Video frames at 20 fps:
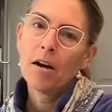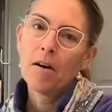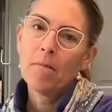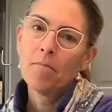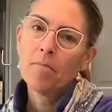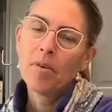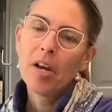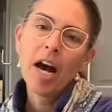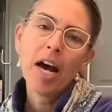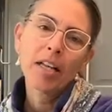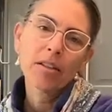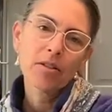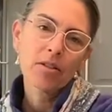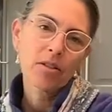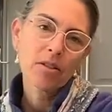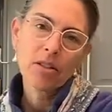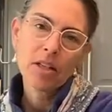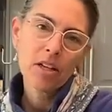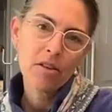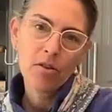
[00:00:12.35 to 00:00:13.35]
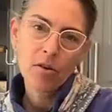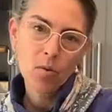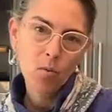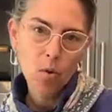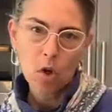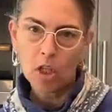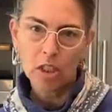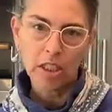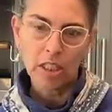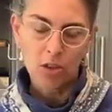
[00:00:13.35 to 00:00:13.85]
nuts, either
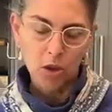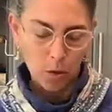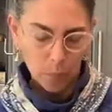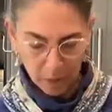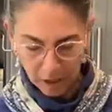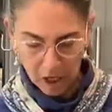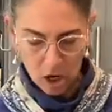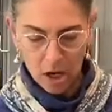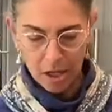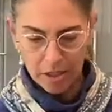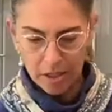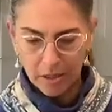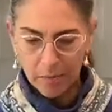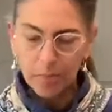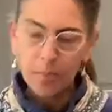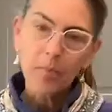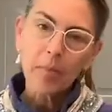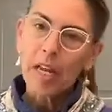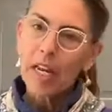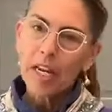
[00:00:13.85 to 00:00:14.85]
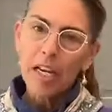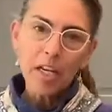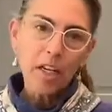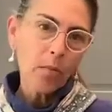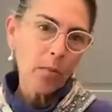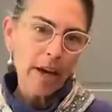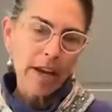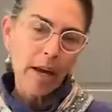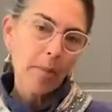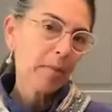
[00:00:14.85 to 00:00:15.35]
walnuts or pecans.
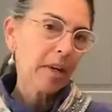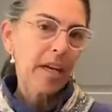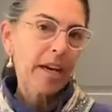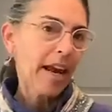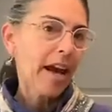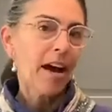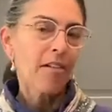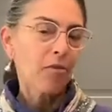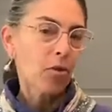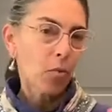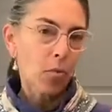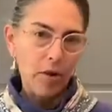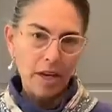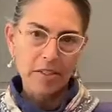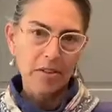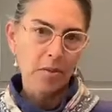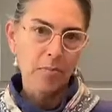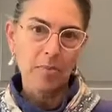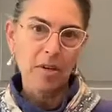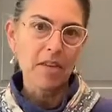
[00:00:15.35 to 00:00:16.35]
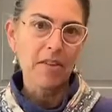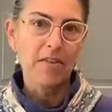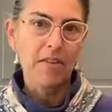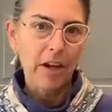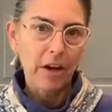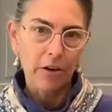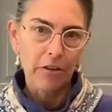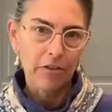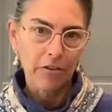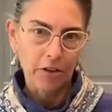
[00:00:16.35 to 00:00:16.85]
Anyway, I'm going to have the recipe
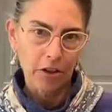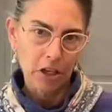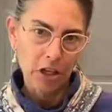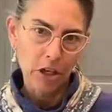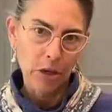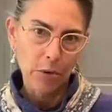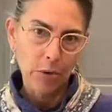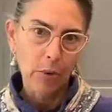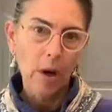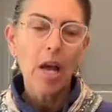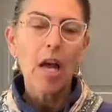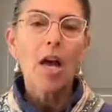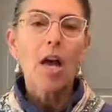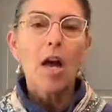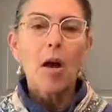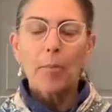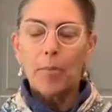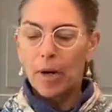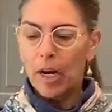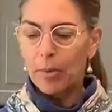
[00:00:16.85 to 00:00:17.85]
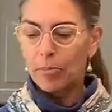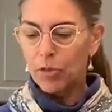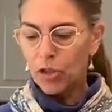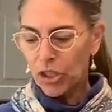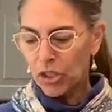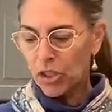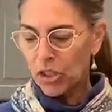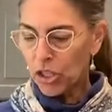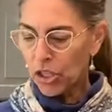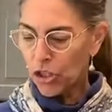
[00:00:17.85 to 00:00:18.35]
there for you. But I'm
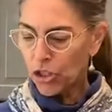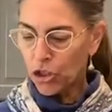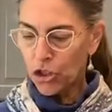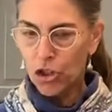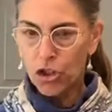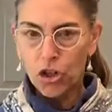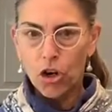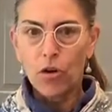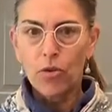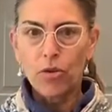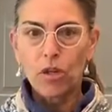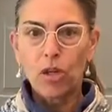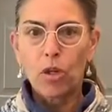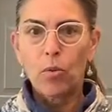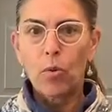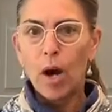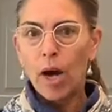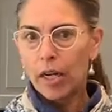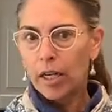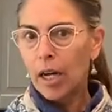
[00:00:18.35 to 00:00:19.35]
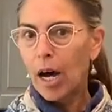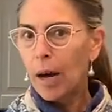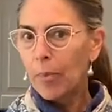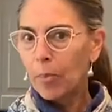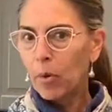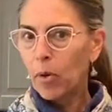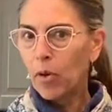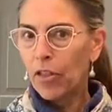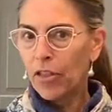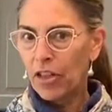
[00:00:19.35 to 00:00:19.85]
just going to show you a
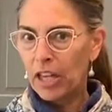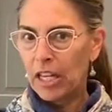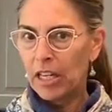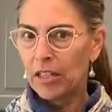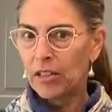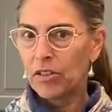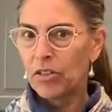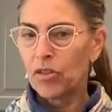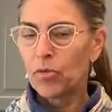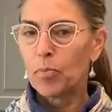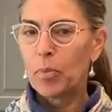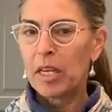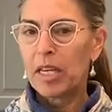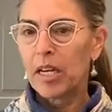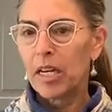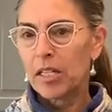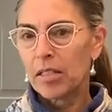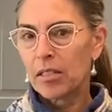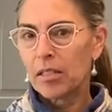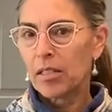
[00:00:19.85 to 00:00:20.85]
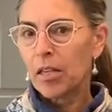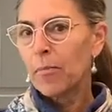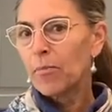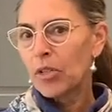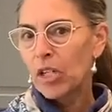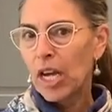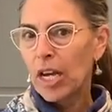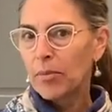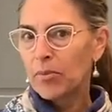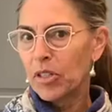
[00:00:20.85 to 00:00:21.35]
couple things because
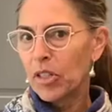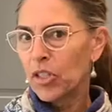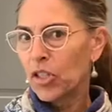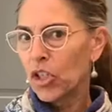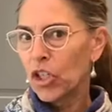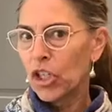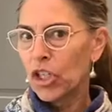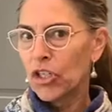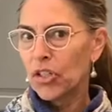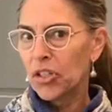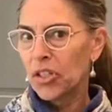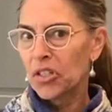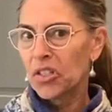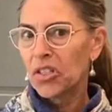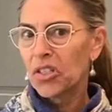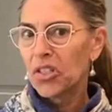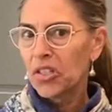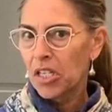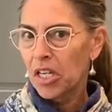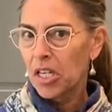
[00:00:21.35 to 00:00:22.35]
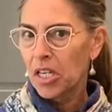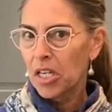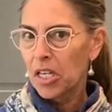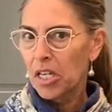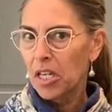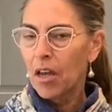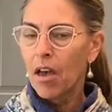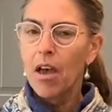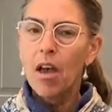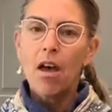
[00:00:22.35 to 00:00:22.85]
sometimes it's good to see
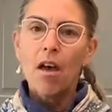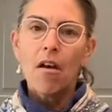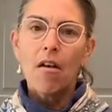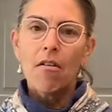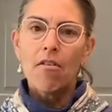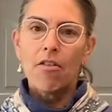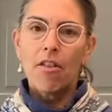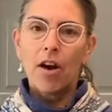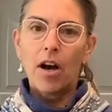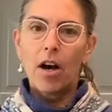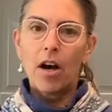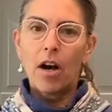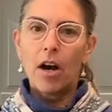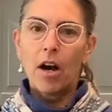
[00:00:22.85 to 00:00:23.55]
the